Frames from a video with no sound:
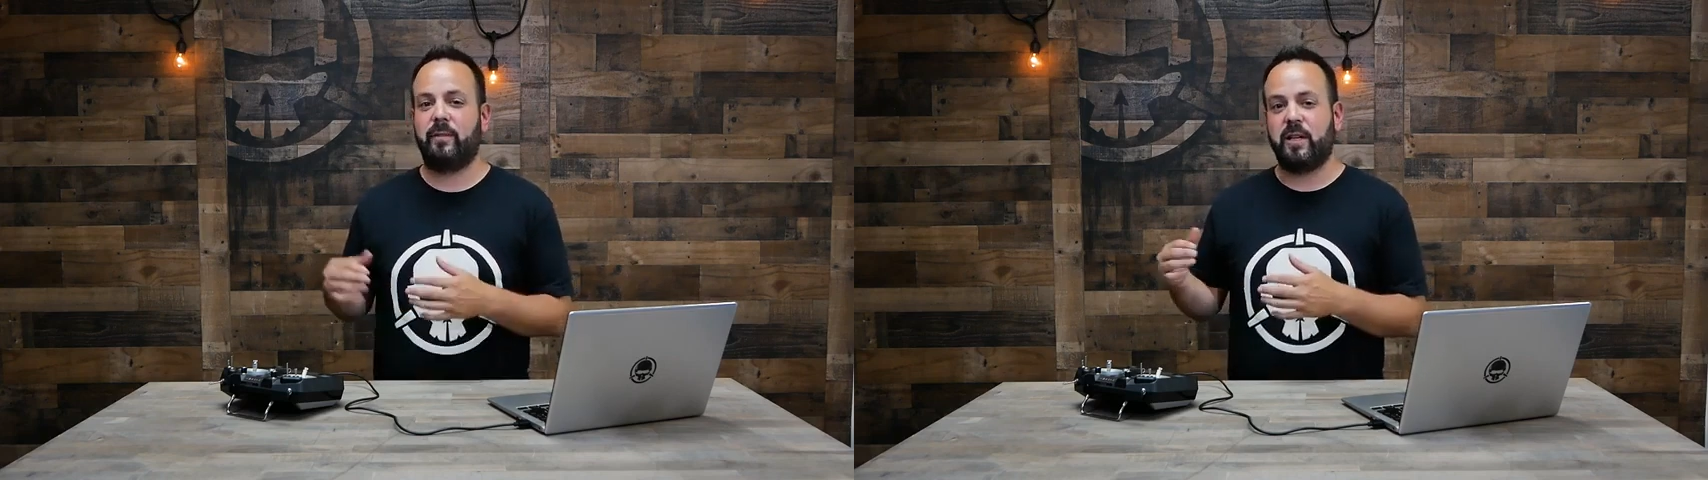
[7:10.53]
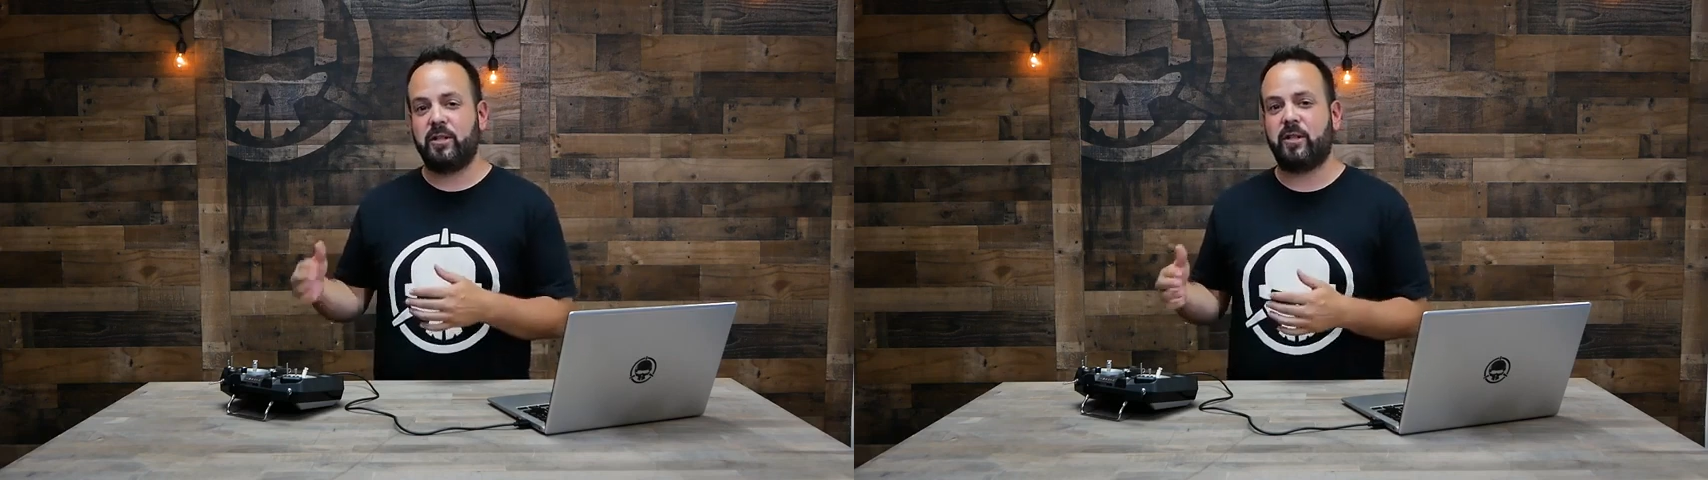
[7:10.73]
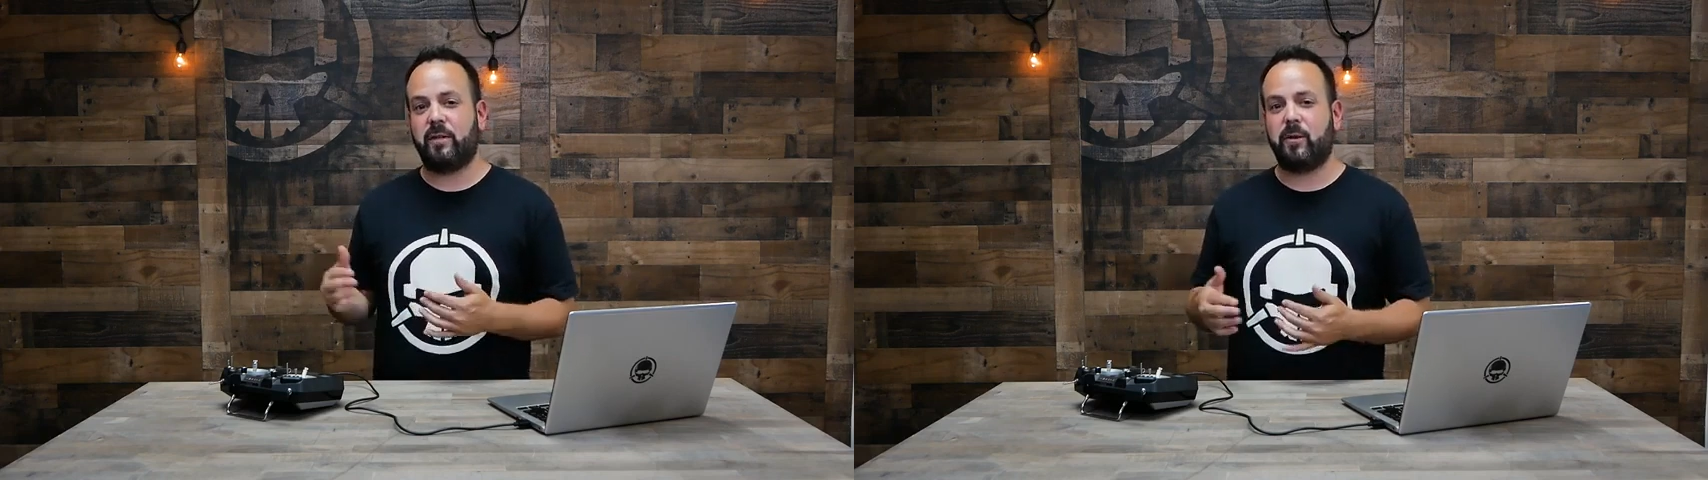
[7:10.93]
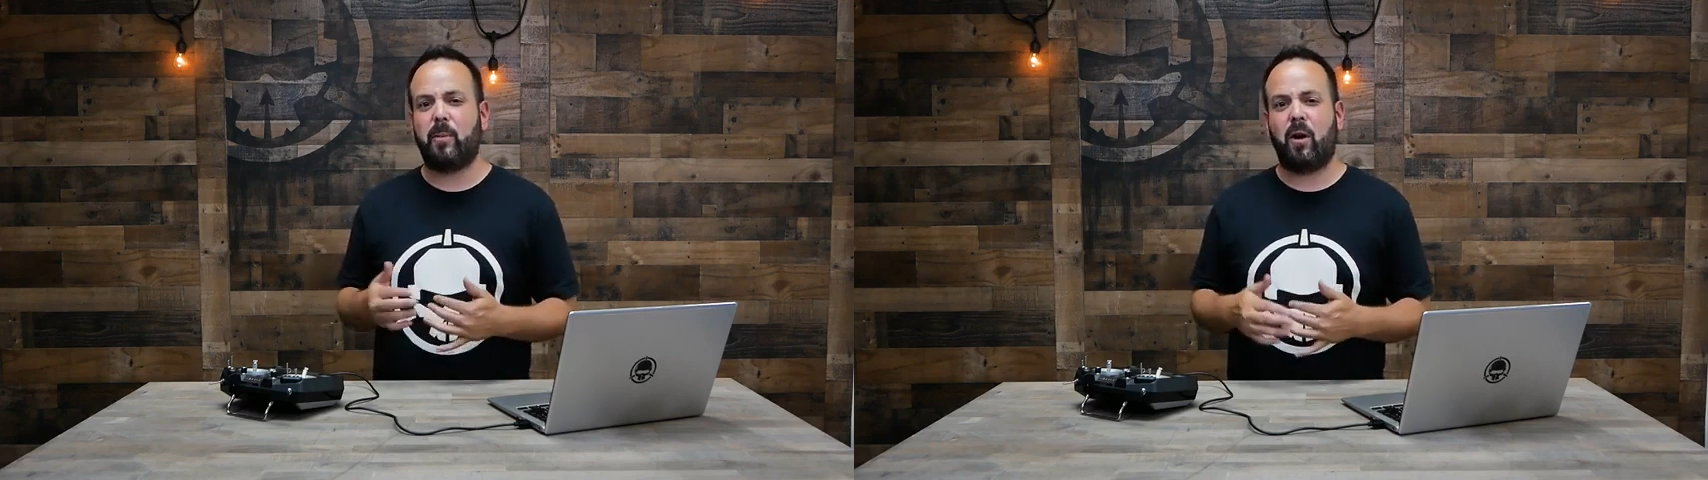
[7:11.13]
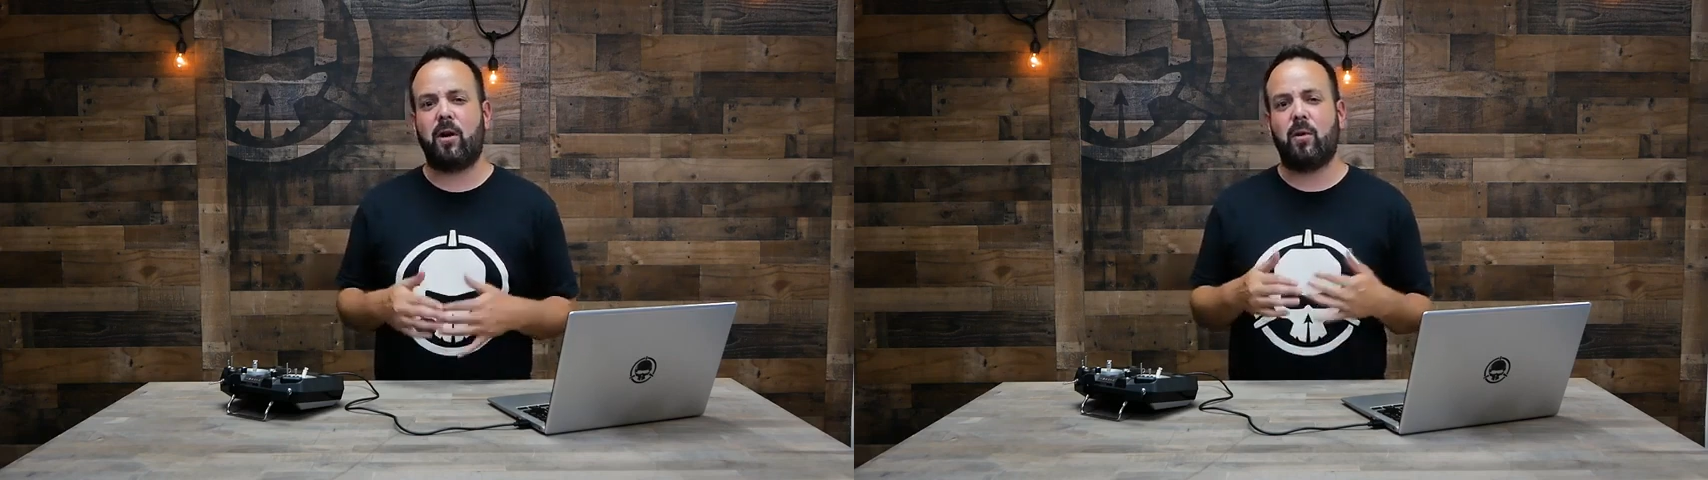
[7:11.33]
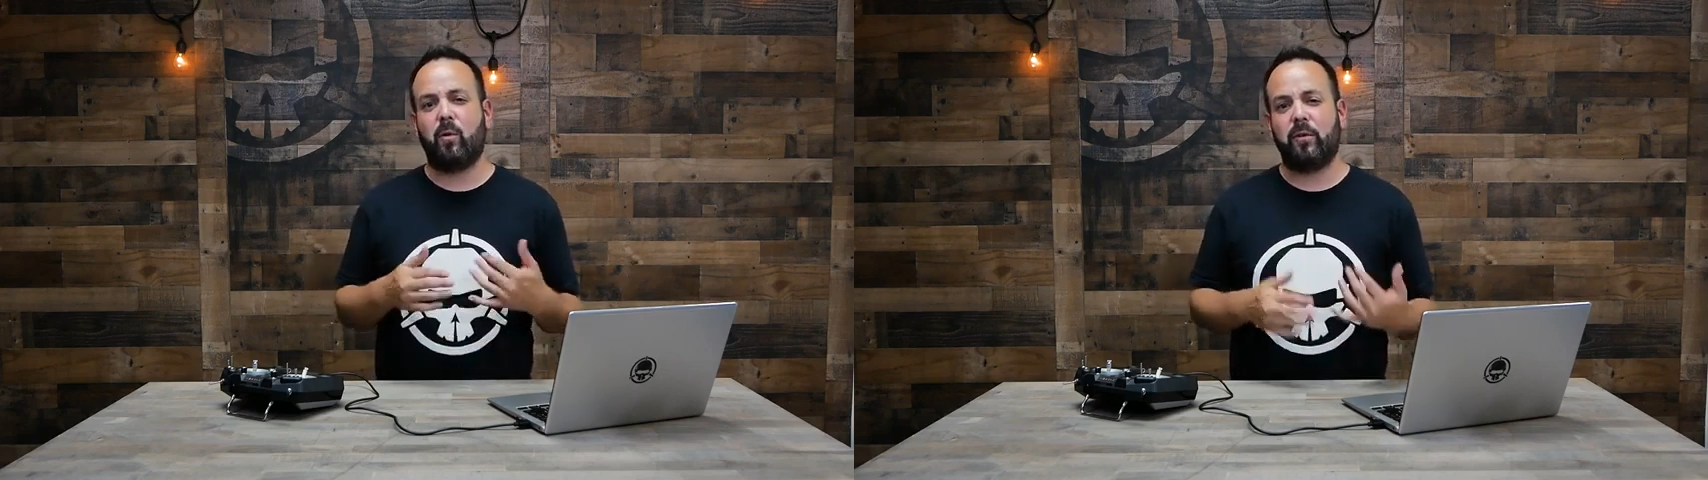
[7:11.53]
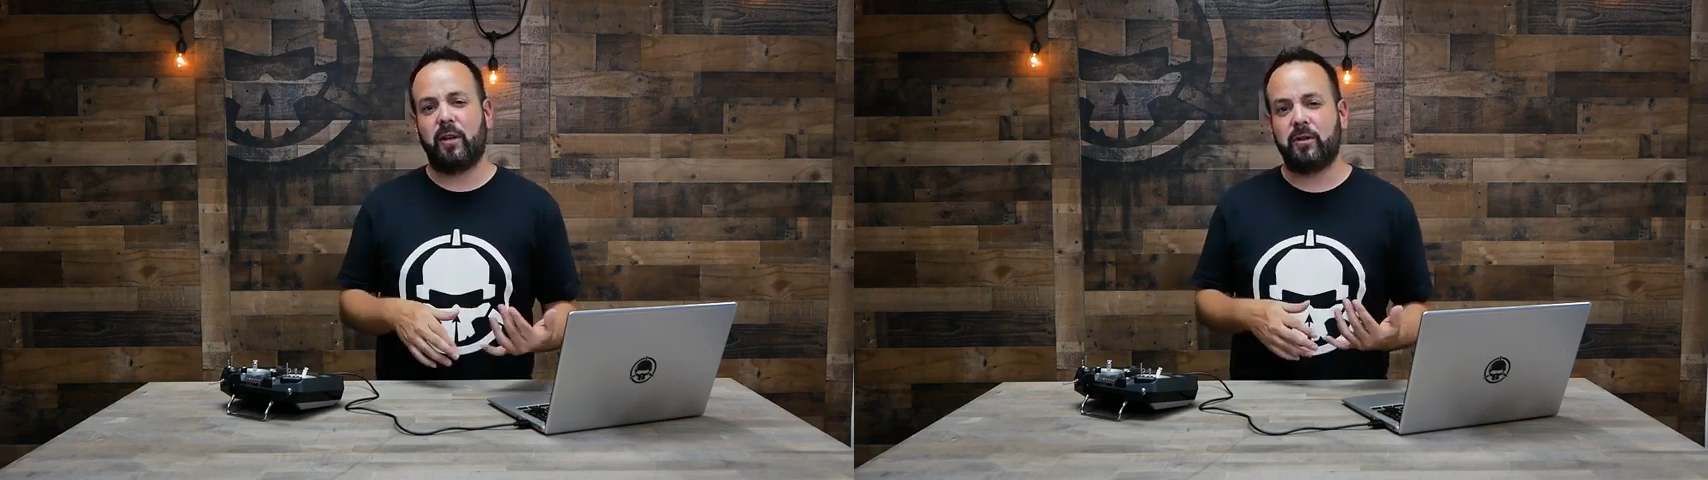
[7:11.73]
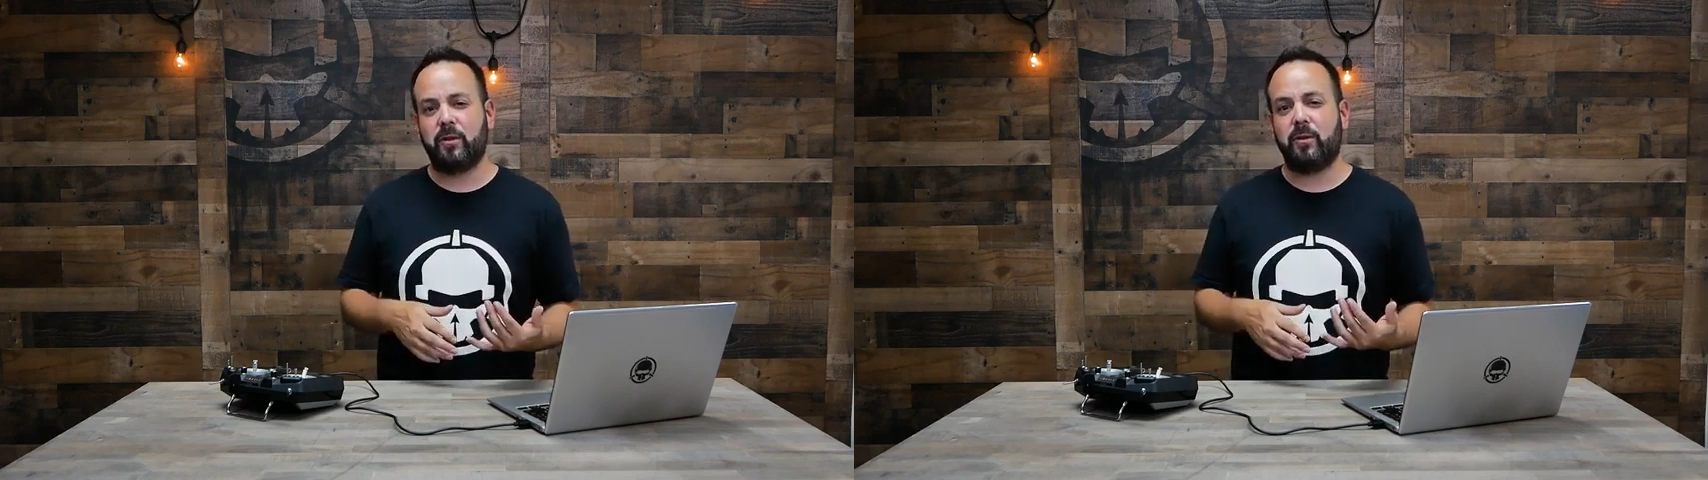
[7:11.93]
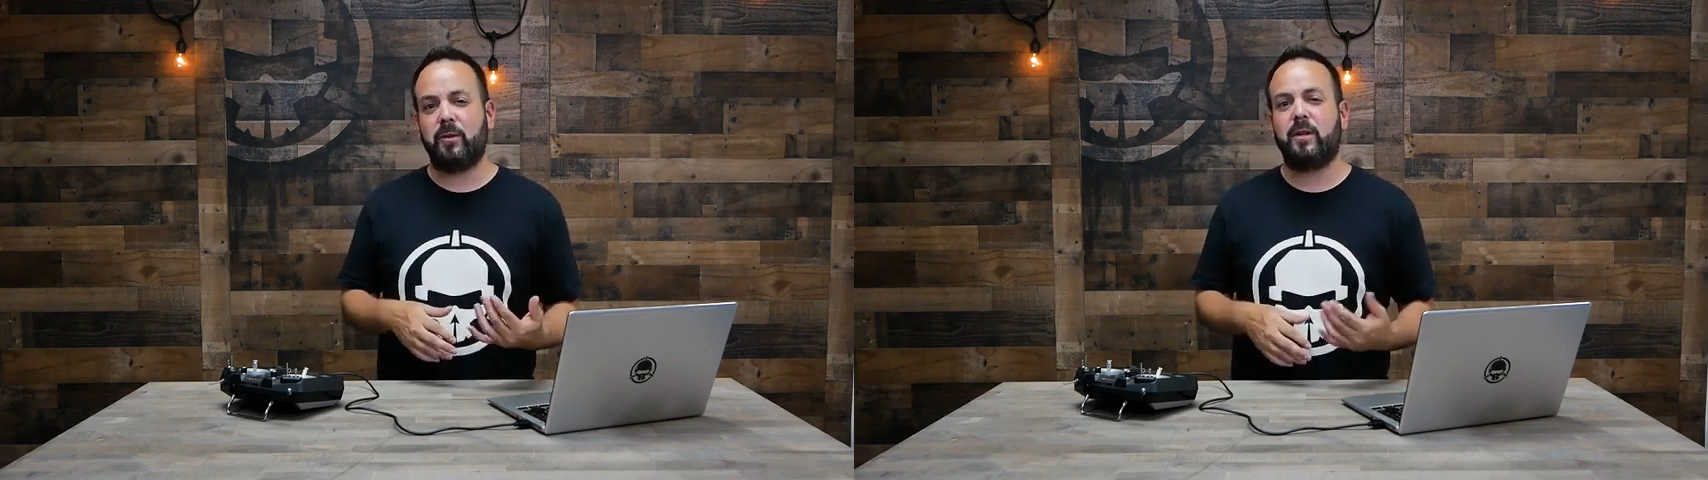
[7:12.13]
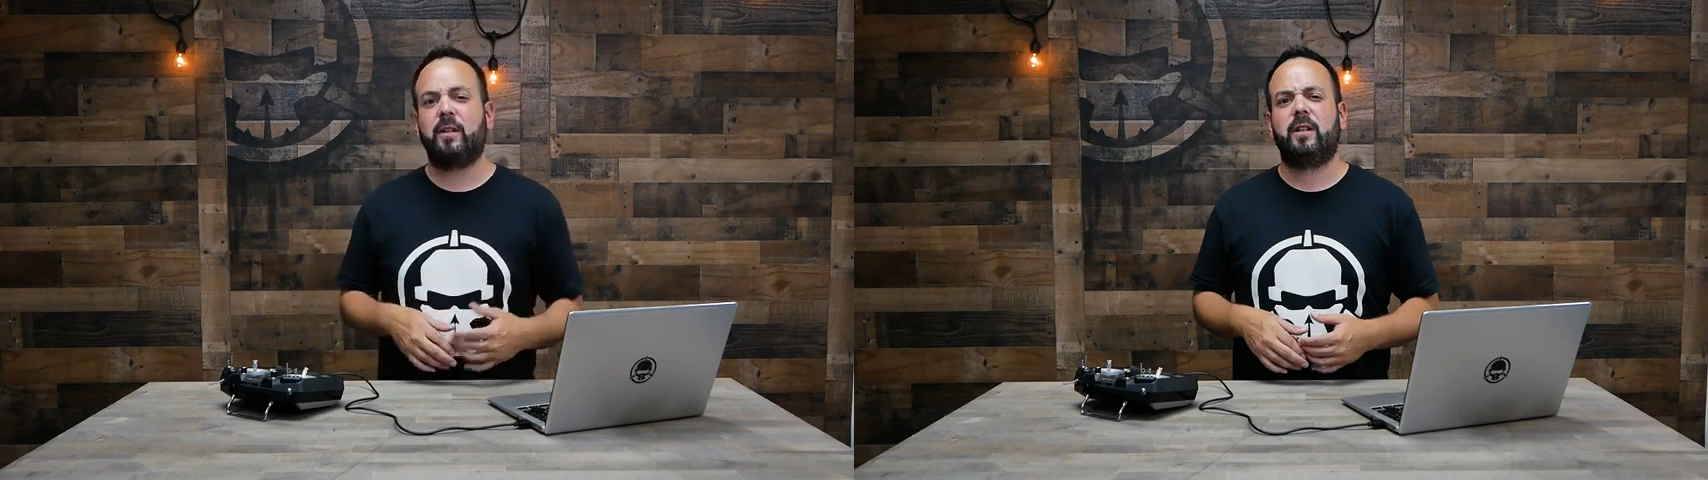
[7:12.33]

each and every part, what they do,